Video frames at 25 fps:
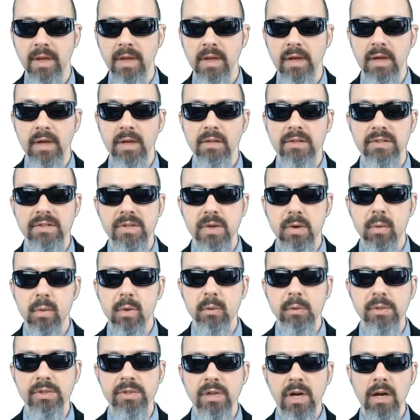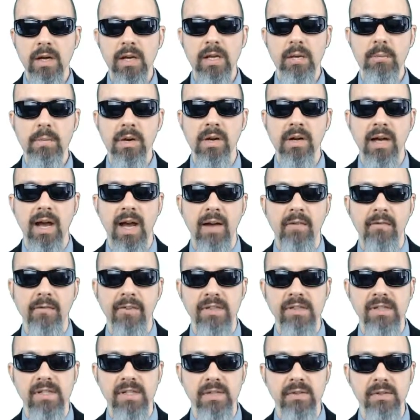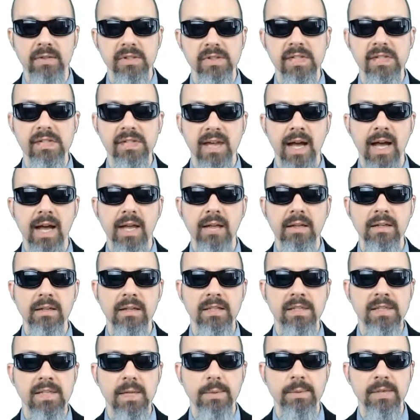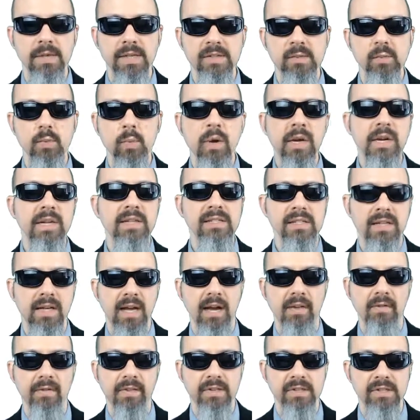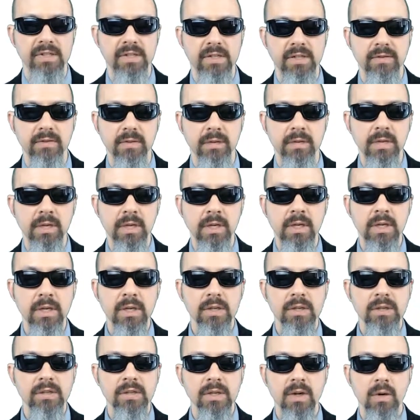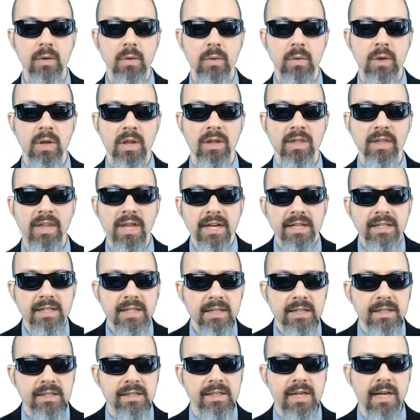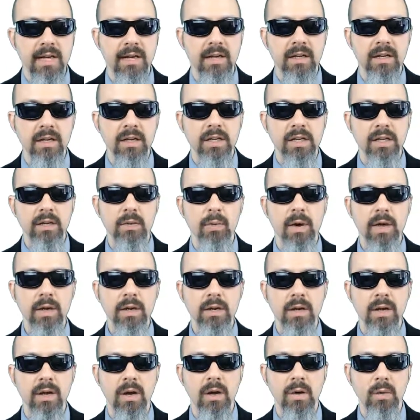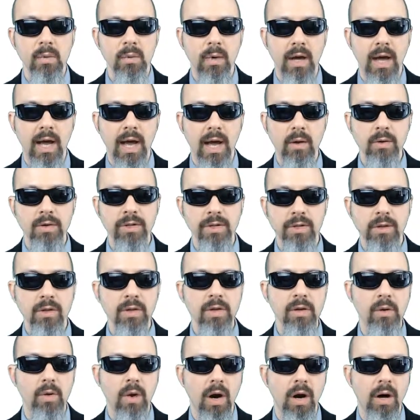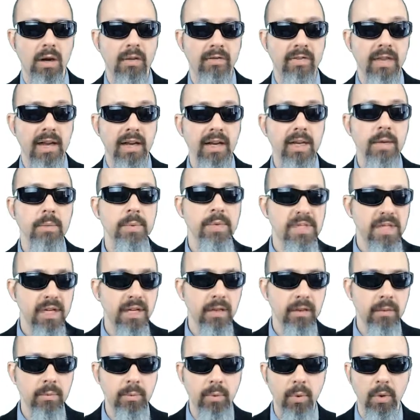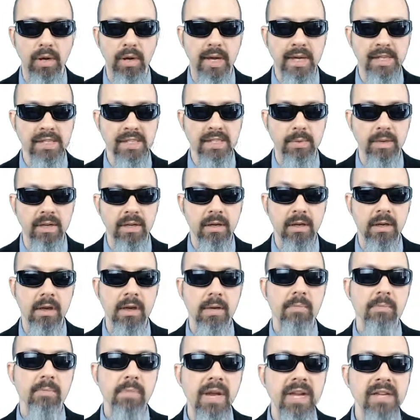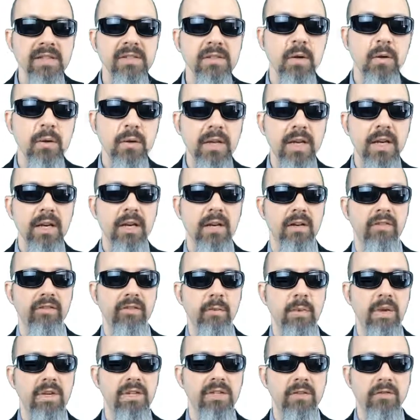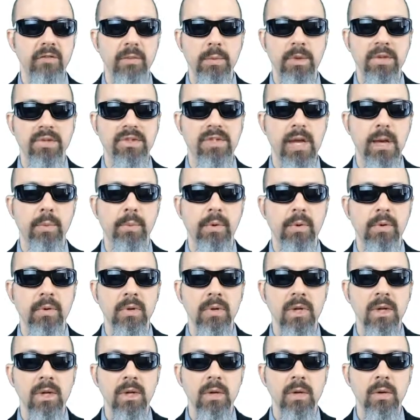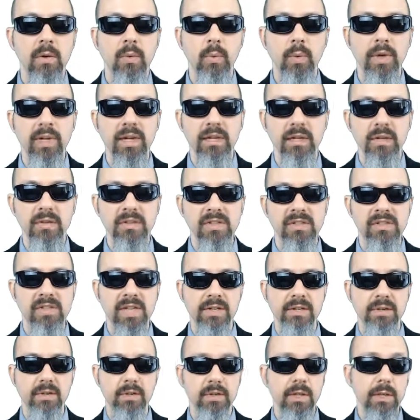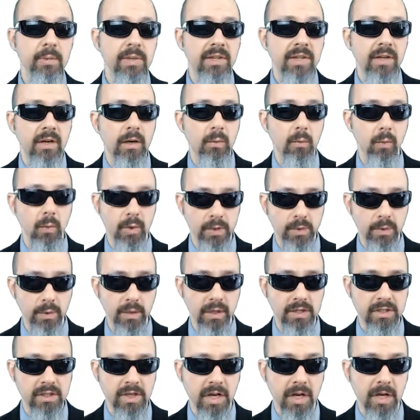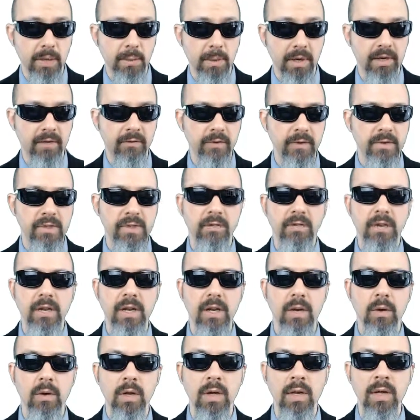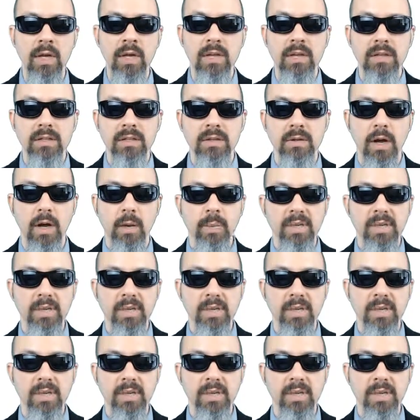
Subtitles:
So when we're talking about confidence intervals, let's conceptualize what is a confidence interval. So the idea is that you want to know how sure you are of getting a particular point estimate based only on information from your sample. We can use the central limit theorem, which we're going to talk about in a future video, to help us